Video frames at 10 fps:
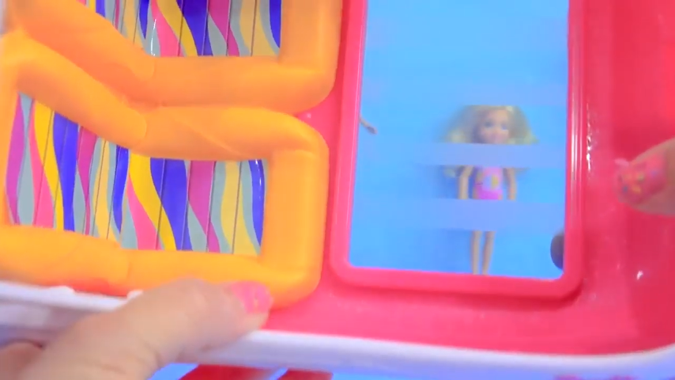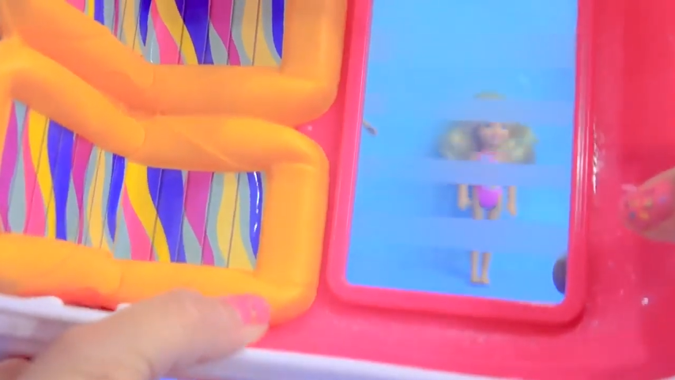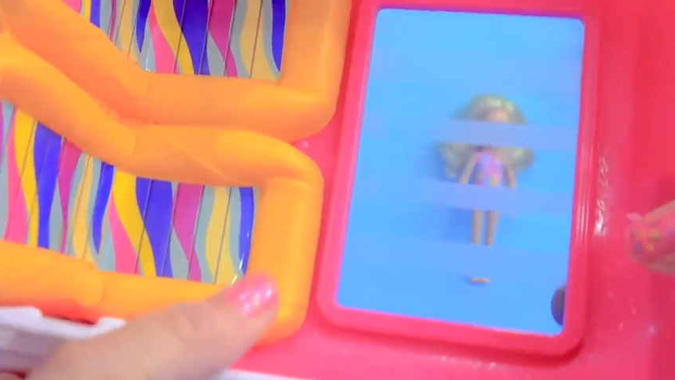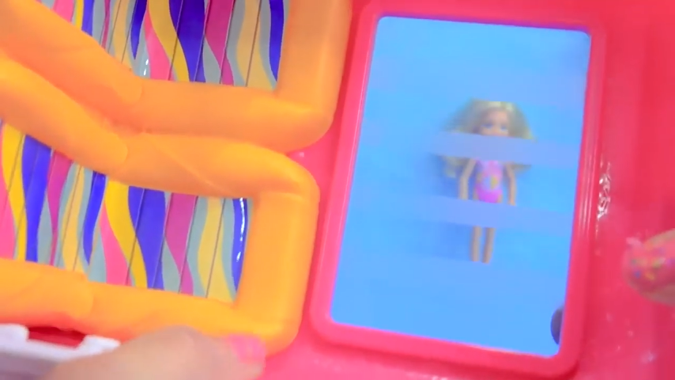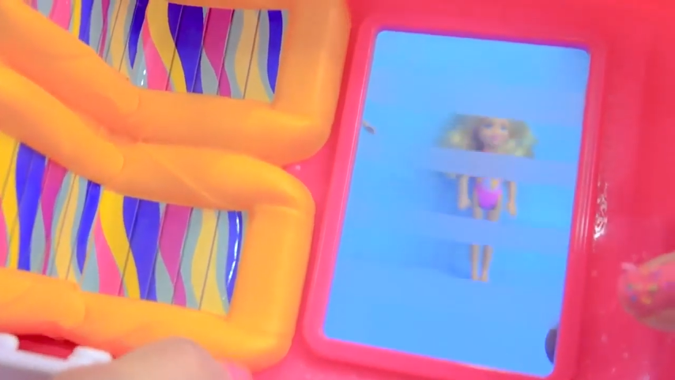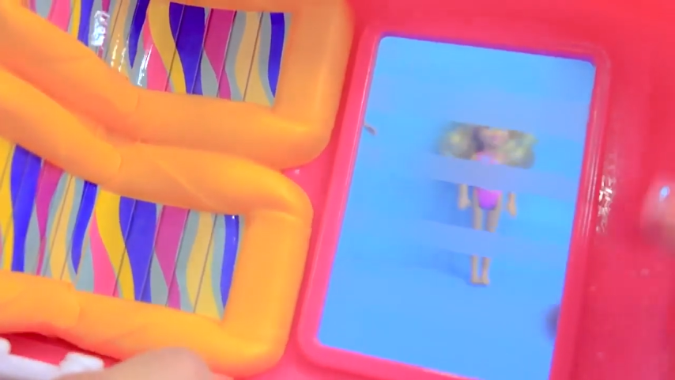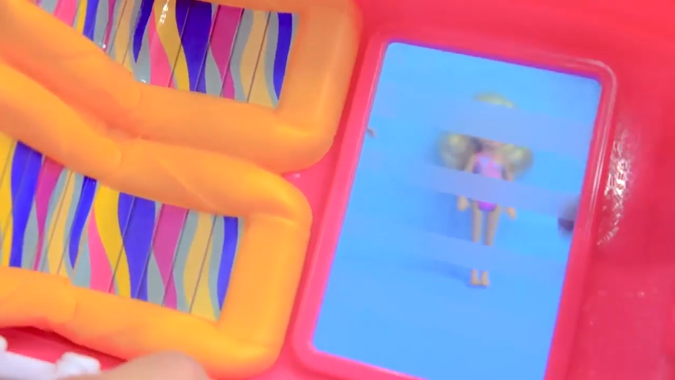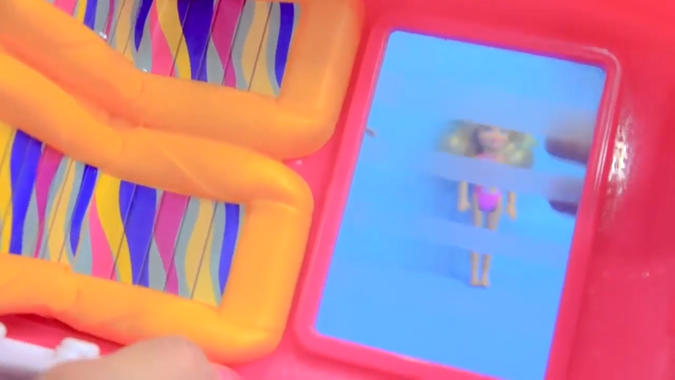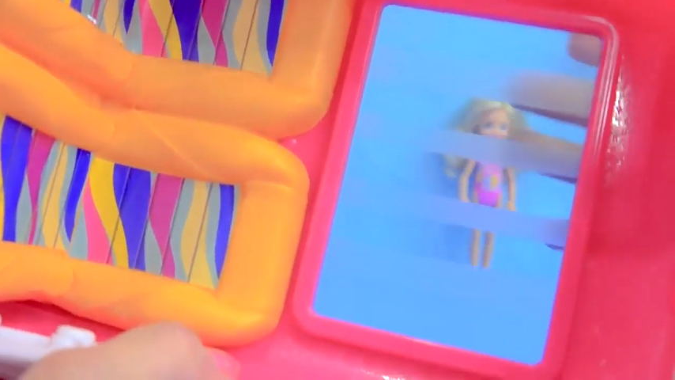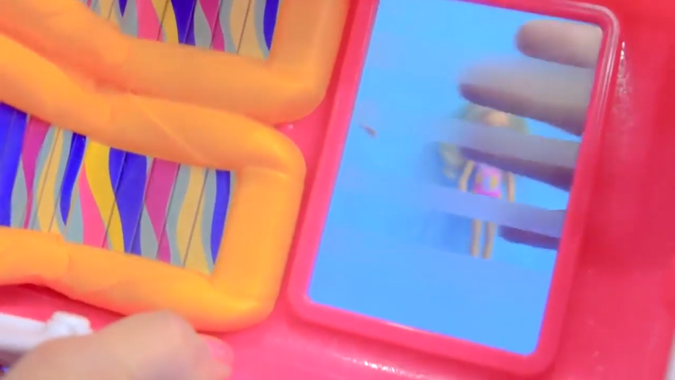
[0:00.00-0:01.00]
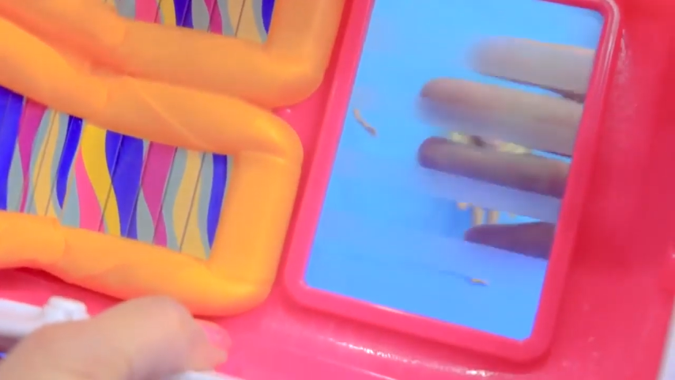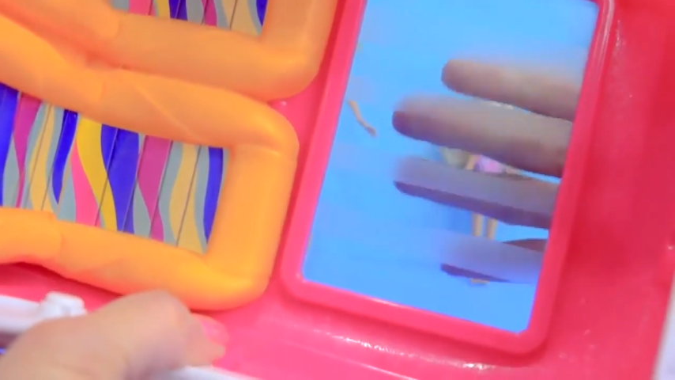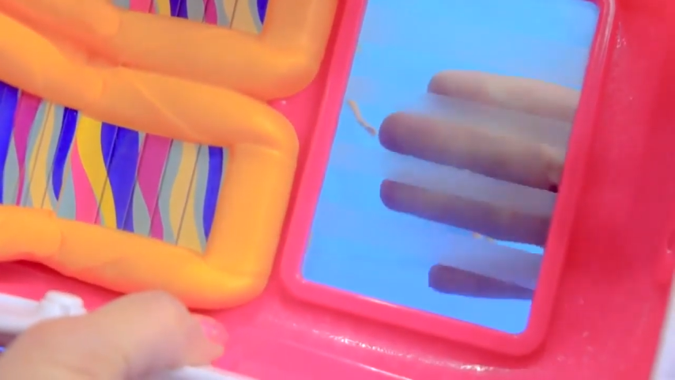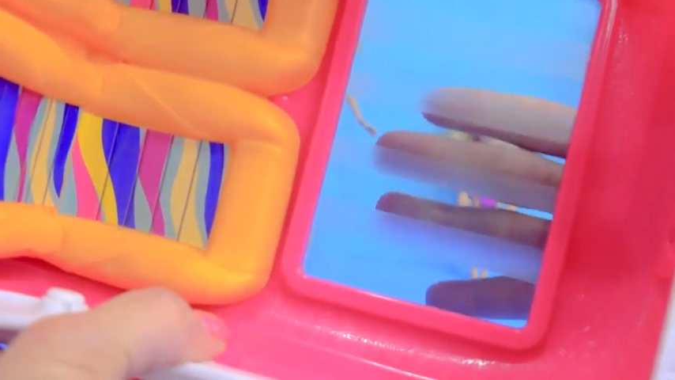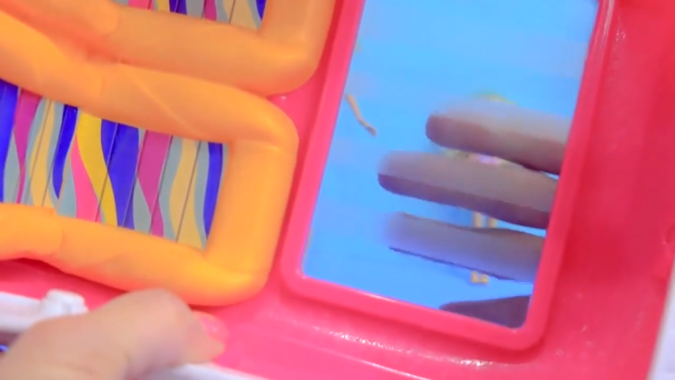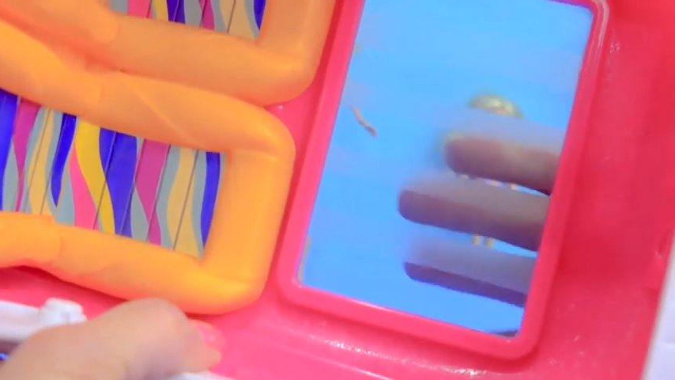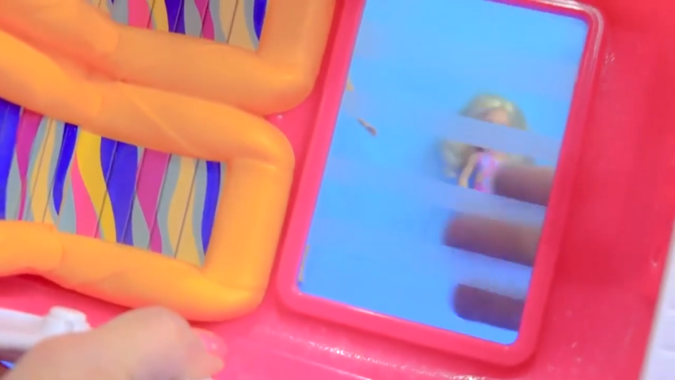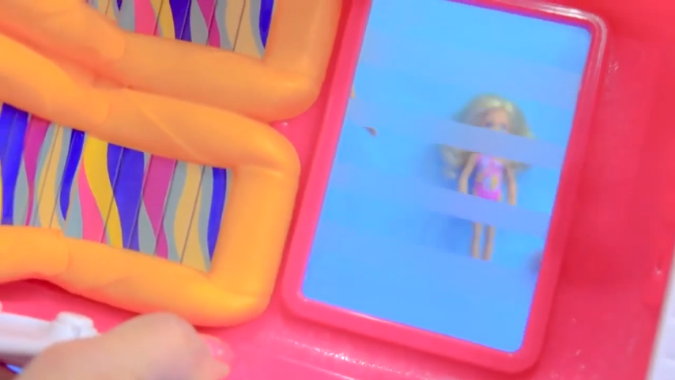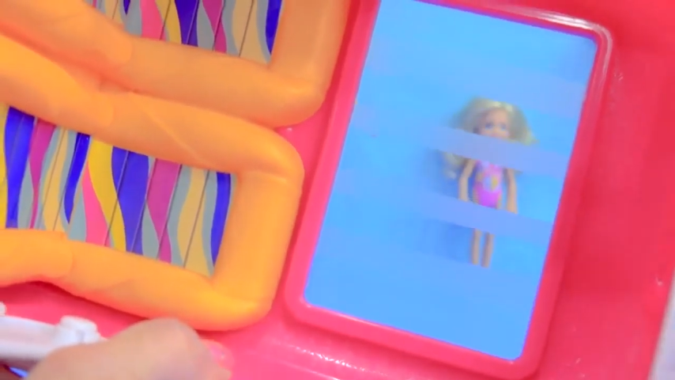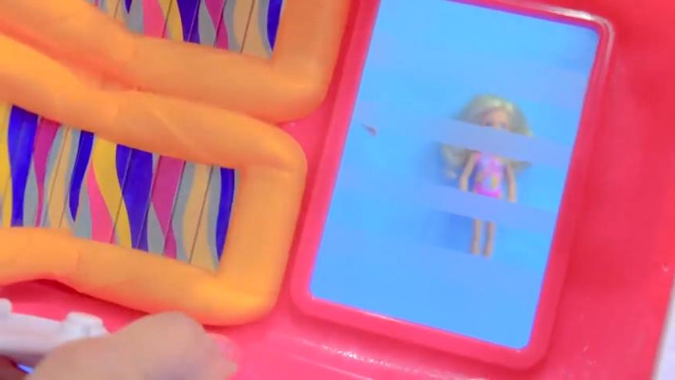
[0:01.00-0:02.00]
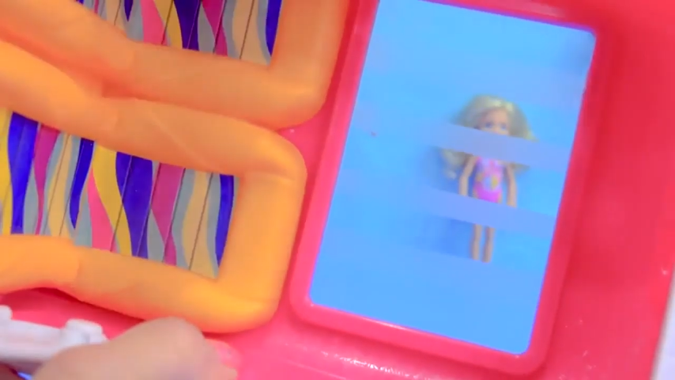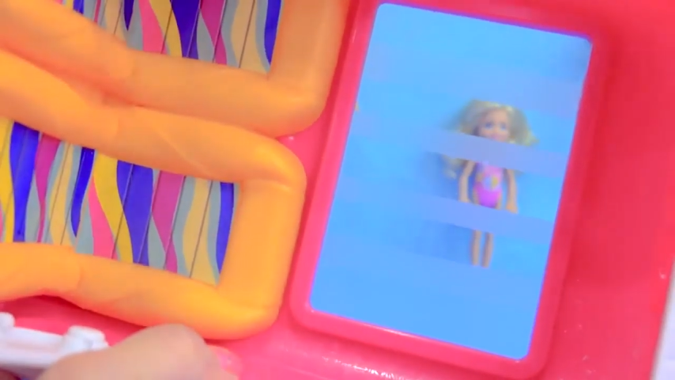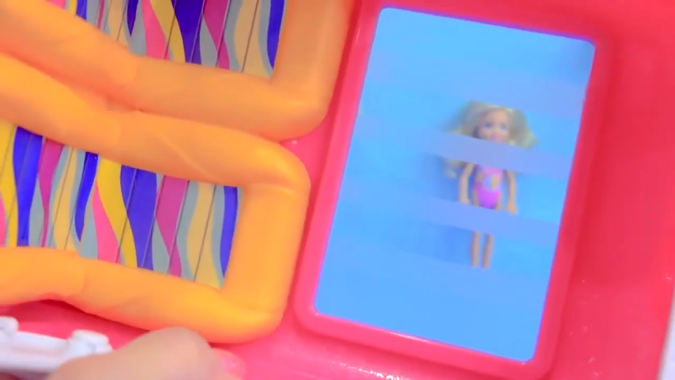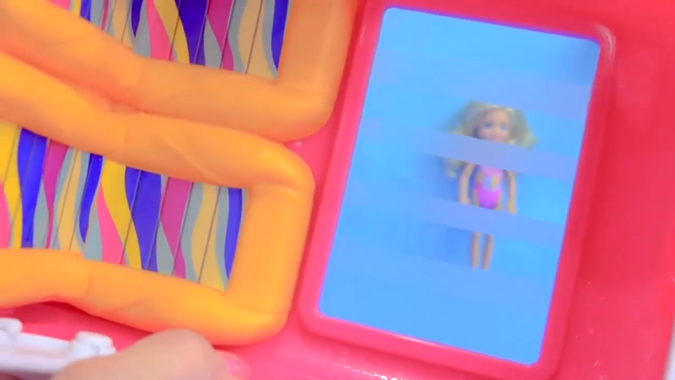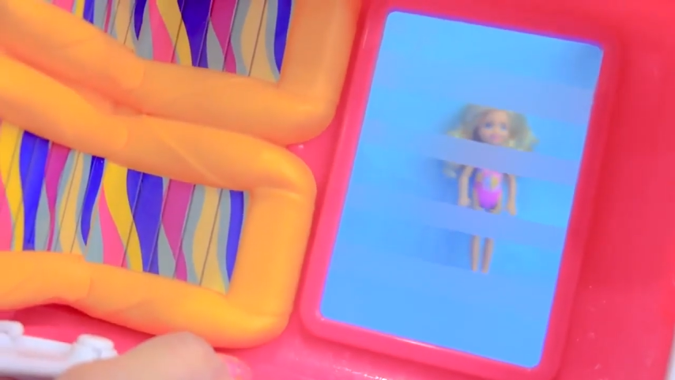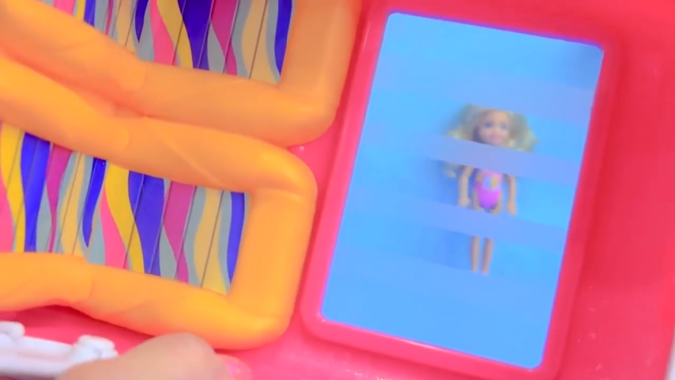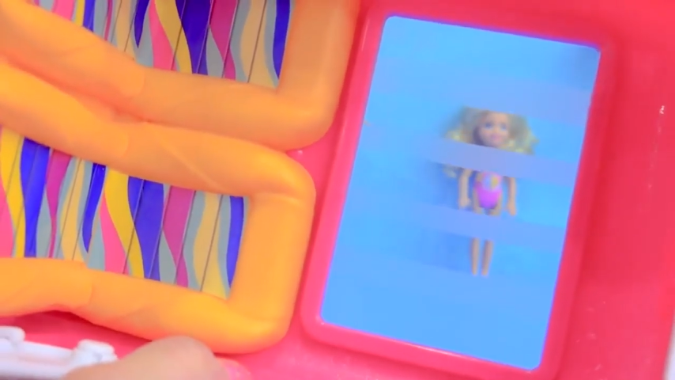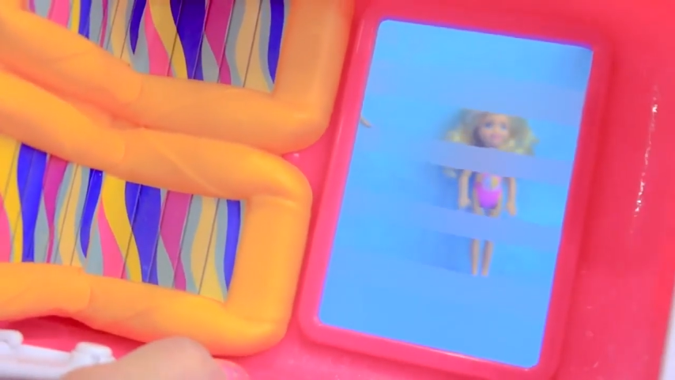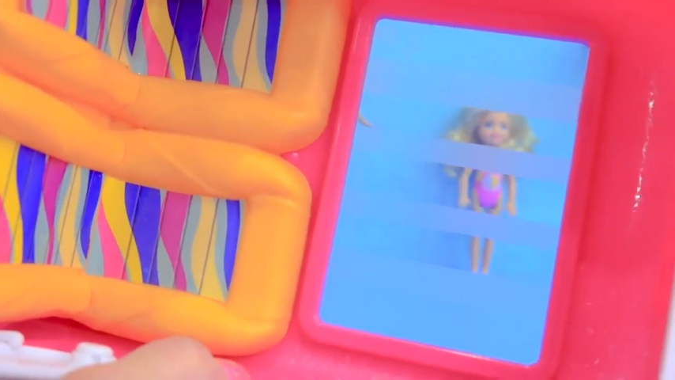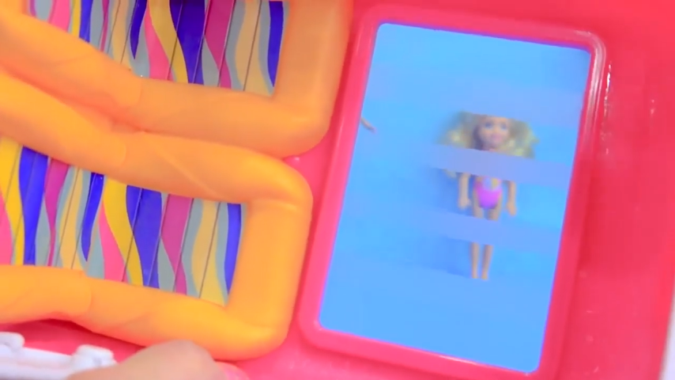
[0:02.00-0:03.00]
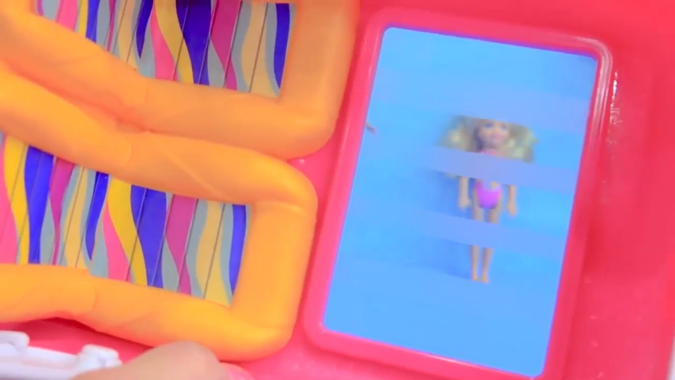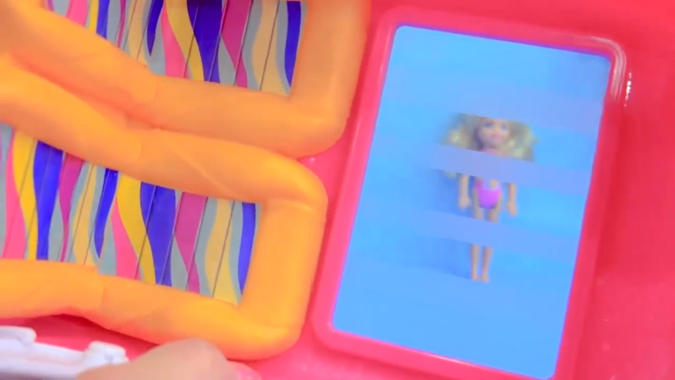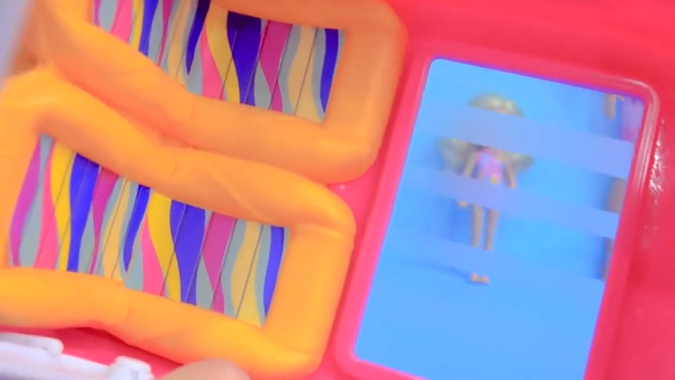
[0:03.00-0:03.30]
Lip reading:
[unreadable: no face in view]